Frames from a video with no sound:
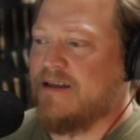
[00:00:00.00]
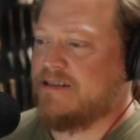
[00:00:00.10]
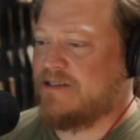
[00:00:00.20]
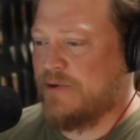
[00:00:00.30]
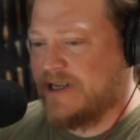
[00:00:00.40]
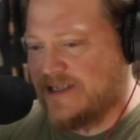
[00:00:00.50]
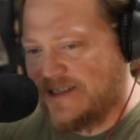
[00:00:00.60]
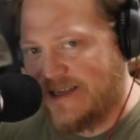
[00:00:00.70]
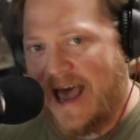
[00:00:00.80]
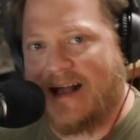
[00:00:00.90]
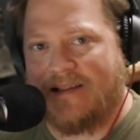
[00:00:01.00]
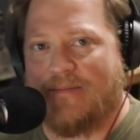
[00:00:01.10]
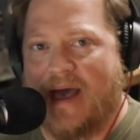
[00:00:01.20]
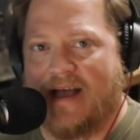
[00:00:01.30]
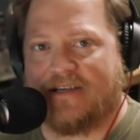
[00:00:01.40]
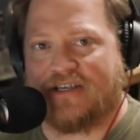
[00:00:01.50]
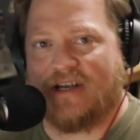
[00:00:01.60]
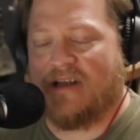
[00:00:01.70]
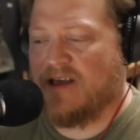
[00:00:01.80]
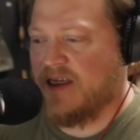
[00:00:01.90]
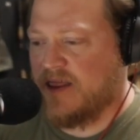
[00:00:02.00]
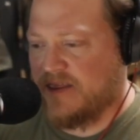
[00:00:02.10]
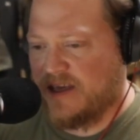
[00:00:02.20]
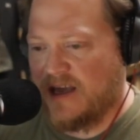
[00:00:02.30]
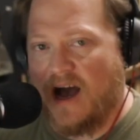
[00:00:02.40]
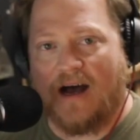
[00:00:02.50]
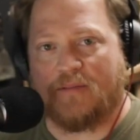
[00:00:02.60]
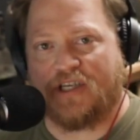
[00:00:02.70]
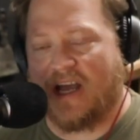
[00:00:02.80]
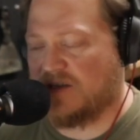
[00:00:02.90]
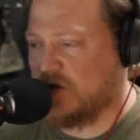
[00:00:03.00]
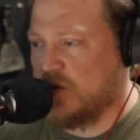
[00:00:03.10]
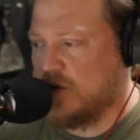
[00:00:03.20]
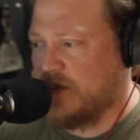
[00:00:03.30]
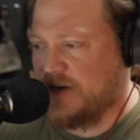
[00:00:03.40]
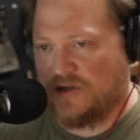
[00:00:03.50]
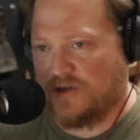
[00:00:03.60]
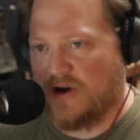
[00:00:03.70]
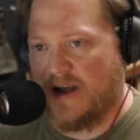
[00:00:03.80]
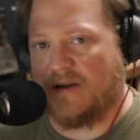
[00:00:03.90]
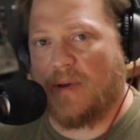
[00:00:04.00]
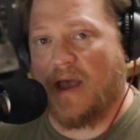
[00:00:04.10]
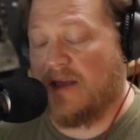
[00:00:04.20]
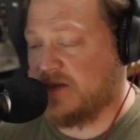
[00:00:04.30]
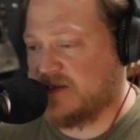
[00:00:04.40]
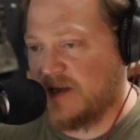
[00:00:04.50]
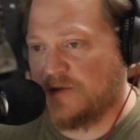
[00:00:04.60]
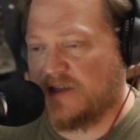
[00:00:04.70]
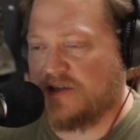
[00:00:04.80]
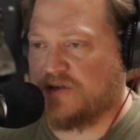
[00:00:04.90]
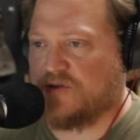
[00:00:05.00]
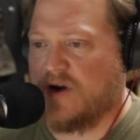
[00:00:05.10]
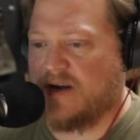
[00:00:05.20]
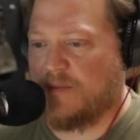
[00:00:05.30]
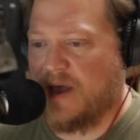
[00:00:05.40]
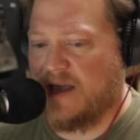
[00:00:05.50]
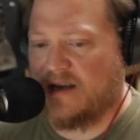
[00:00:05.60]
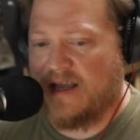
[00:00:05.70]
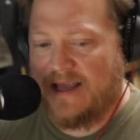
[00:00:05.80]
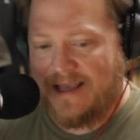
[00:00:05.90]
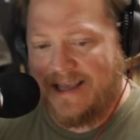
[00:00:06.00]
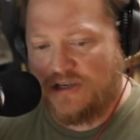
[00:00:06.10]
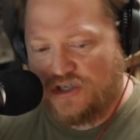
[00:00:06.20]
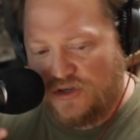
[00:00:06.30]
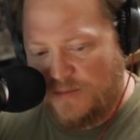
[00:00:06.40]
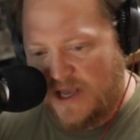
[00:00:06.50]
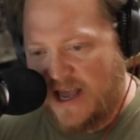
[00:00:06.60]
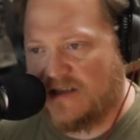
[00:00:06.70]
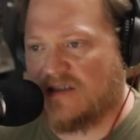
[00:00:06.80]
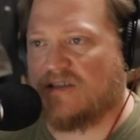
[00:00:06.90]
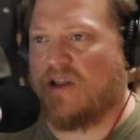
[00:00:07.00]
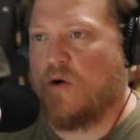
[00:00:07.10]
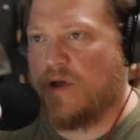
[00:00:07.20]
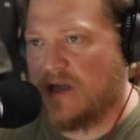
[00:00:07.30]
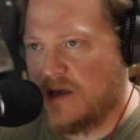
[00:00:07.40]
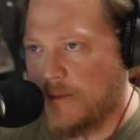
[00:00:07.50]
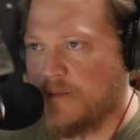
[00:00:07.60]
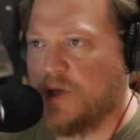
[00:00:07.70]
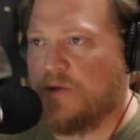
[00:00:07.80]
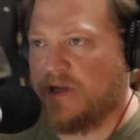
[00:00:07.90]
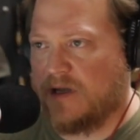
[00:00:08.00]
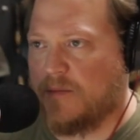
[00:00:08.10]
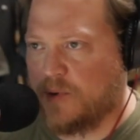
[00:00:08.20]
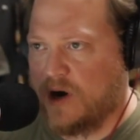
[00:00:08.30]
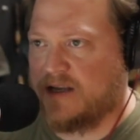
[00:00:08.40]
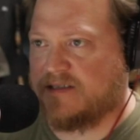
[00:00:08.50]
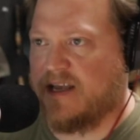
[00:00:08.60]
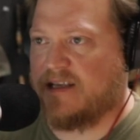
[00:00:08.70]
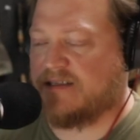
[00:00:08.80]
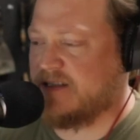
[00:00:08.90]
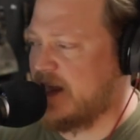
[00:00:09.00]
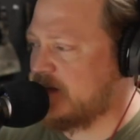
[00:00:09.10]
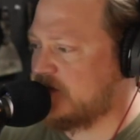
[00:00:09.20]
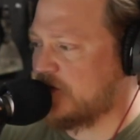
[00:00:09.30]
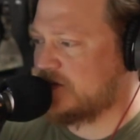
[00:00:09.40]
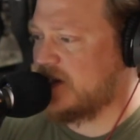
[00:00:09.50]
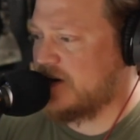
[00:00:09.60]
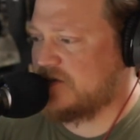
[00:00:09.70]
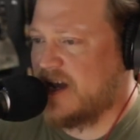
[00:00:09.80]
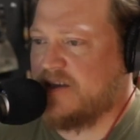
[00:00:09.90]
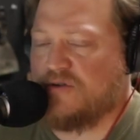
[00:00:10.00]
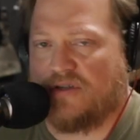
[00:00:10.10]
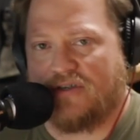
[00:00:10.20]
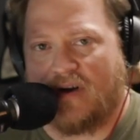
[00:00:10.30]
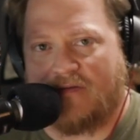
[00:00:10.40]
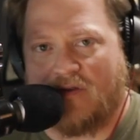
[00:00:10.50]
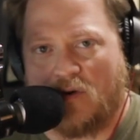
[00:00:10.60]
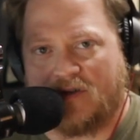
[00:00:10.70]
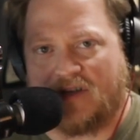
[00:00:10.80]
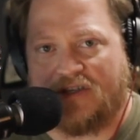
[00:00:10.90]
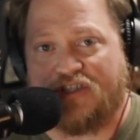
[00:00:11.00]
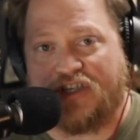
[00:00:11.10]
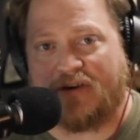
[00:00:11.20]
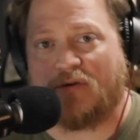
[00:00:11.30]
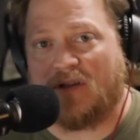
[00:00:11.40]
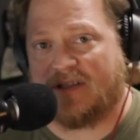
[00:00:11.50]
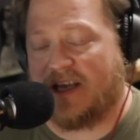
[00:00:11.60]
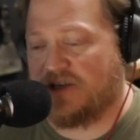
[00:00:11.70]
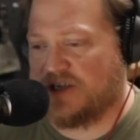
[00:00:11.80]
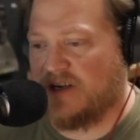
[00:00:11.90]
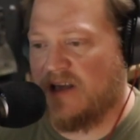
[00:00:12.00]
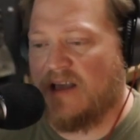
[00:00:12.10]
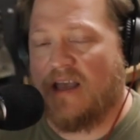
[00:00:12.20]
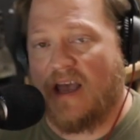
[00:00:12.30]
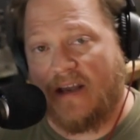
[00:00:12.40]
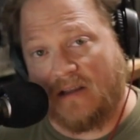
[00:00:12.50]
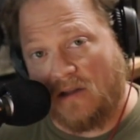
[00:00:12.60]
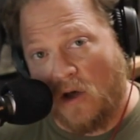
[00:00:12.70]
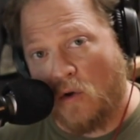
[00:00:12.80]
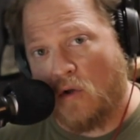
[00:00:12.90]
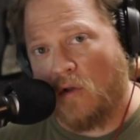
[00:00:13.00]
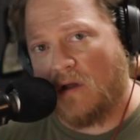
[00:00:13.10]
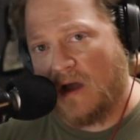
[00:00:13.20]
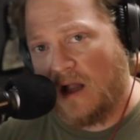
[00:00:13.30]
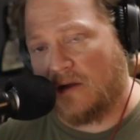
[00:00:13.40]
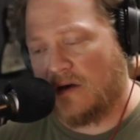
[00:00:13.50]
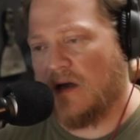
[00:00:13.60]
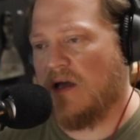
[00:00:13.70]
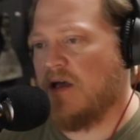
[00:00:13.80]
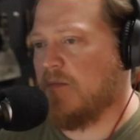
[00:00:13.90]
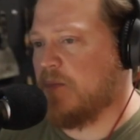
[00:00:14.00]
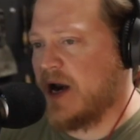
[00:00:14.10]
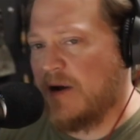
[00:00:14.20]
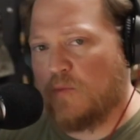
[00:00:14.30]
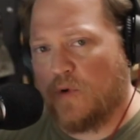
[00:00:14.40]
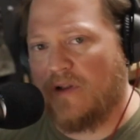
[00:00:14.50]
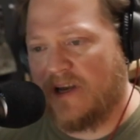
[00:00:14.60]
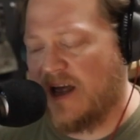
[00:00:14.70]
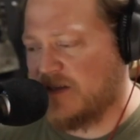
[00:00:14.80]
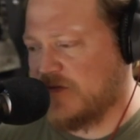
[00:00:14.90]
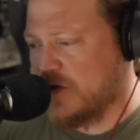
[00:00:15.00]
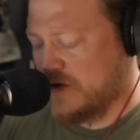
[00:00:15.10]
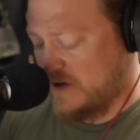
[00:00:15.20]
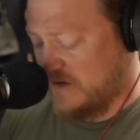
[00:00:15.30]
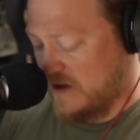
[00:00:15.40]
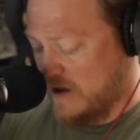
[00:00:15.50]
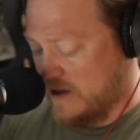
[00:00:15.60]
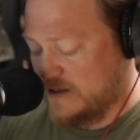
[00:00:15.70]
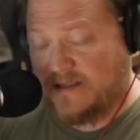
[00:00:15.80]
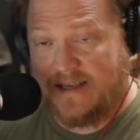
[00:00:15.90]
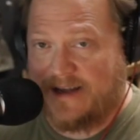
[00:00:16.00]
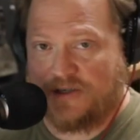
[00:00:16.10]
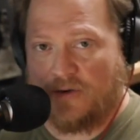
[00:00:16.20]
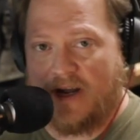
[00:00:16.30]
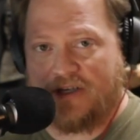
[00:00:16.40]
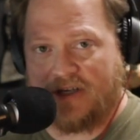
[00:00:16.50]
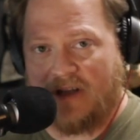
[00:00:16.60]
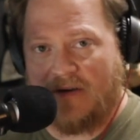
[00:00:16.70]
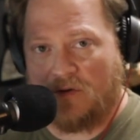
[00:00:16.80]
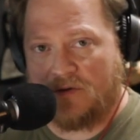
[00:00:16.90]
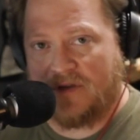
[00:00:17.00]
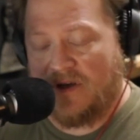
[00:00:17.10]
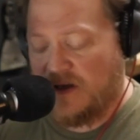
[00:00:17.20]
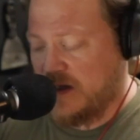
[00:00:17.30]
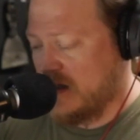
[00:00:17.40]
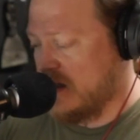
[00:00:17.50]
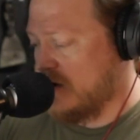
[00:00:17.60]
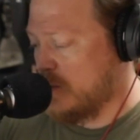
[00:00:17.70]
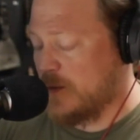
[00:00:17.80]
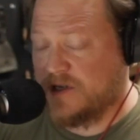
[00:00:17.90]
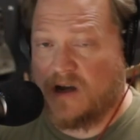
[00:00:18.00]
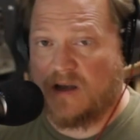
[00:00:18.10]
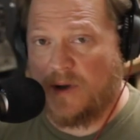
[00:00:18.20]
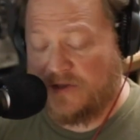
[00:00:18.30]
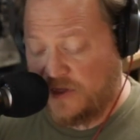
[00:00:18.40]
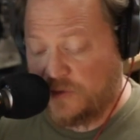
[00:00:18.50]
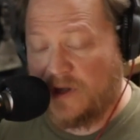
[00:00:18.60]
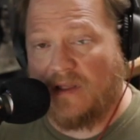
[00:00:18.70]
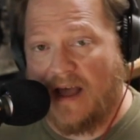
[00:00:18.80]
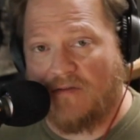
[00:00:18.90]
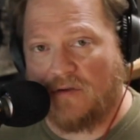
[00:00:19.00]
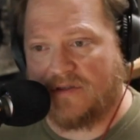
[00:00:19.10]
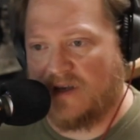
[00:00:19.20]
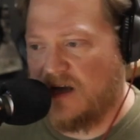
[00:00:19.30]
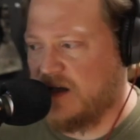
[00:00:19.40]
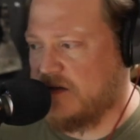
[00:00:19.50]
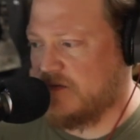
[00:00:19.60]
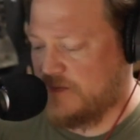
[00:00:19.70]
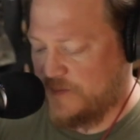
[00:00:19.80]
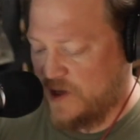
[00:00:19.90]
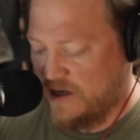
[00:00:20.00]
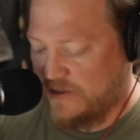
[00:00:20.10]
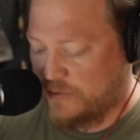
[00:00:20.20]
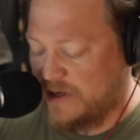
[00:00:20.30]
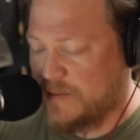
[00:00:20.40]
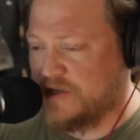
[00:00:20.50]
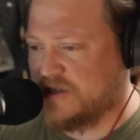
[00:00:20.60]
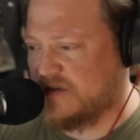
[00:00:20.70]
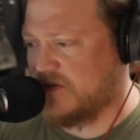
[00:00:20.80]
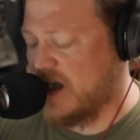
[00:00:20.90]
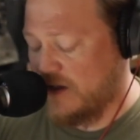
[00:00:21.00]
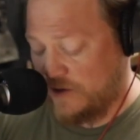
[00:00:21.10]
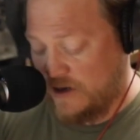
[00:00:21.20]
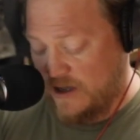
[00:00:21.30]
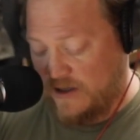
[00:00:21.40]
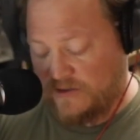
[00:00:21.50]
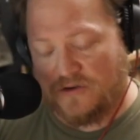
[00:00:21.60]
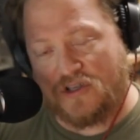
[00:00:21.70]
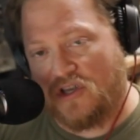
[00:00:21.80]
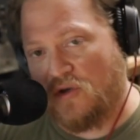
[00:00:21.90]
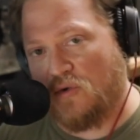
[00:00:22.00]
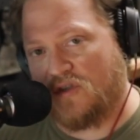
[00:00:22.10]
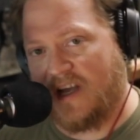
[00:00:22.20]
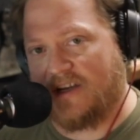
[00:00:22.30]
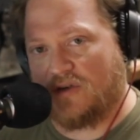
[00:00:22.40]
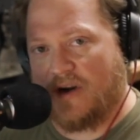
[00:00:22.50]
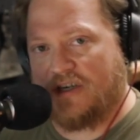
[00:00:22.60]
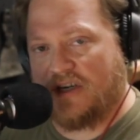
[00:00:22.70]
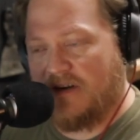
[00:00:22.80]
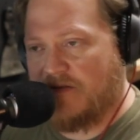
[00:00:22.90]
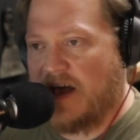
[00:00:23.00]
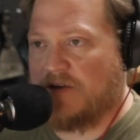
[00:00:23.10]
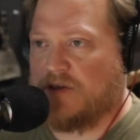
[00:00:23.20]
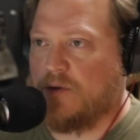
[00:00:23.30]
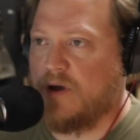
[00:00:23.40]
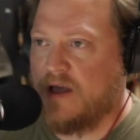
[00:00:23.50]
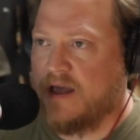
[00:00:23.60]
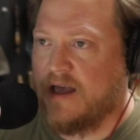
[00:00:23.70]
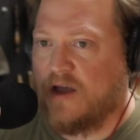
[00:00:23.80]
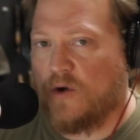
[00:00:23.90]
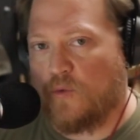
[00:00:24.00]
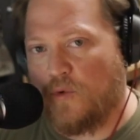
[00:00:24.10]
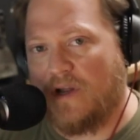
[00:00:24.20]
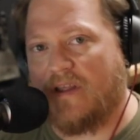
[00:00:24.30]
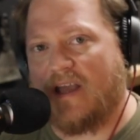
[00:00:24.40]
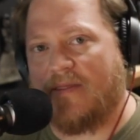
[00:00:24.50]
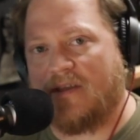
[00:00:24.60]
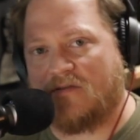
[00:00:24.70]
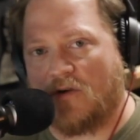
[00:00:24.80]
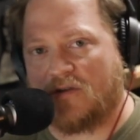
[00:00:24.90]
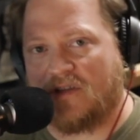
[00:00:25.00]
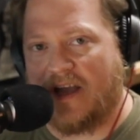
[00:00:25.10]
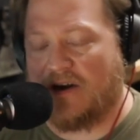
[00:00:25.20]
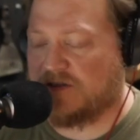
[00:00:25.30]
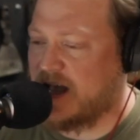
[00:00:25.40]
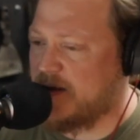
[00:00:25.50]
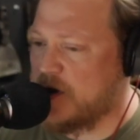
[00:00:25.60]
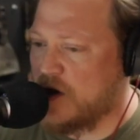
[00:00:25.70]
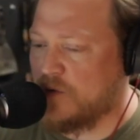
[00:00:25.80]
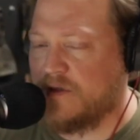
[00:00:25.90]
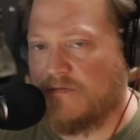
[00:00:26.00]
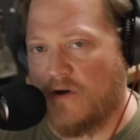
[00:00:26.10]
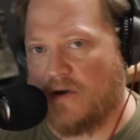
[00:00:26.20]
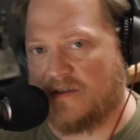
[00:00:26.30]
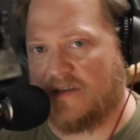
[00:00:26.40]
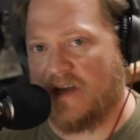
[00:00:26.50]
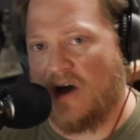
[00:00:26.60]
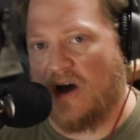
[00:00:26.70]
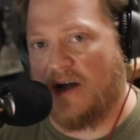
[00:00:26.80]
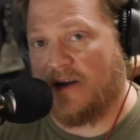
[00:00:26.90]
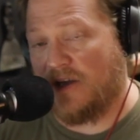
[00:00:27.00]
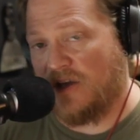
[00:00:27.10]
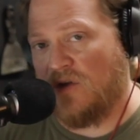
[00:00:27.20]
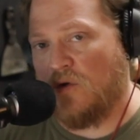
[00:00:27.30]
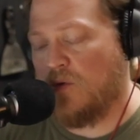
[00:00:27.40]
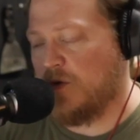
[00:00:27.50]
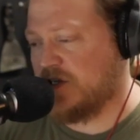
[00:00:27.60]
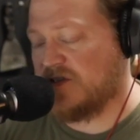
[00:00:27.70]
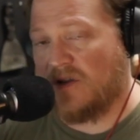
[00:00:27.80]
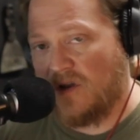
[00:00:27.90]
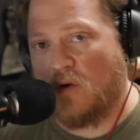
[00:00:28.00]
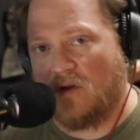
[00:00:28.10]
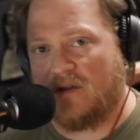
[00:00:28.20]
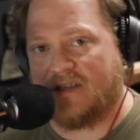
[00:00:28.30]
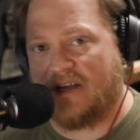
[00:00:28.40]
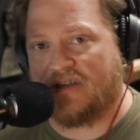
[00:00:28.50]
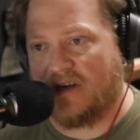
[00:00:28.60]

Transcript: to exactly match the object or that you're trying to paint, the subject that you're trying to paint. It should be a slowing building process. Now, these first layers, I usually try to focus on generalization and local color, but I'm really not focusing on saturation levels. When we talk about the three levels of three dimensions of color, there's hue, saturation, and value. Really, on these first layers, I'm only focusing on hue, which is the localization